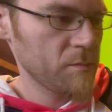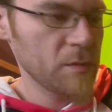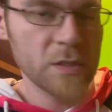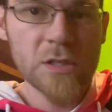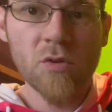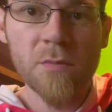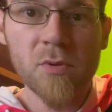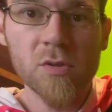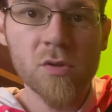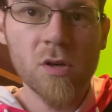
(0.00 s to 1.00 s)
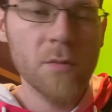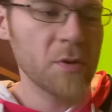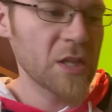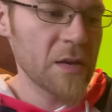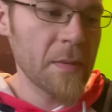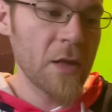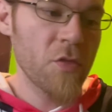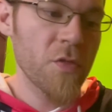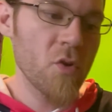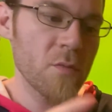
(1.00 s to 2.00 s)
Auxiliary booster. Put that in my
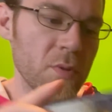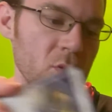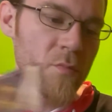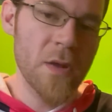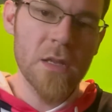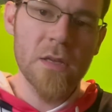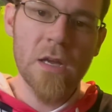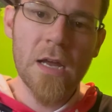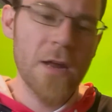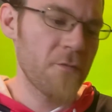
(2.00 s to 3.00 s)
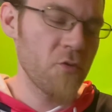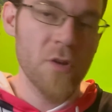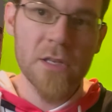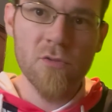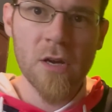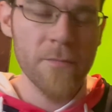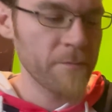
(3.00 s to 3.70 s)
3rd Balloon Man deck. I have 3. That's right.